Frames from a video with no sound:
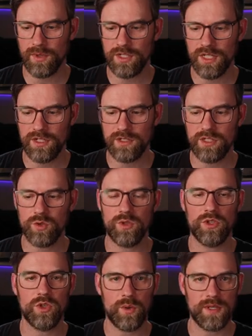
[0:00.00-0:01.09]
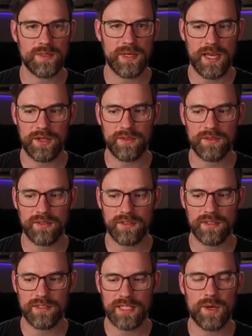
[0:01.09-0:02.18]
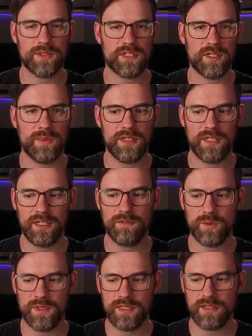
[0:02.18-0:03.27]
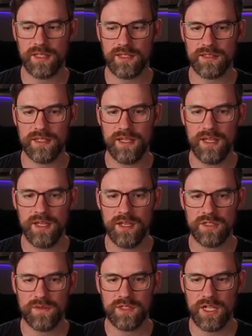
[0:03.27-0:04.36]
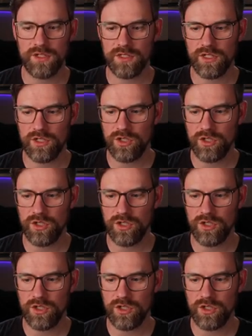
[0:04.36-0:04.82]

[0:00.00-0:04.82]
we're going to change this to a noise pattern, is how it's going to be influencing things. So I change it to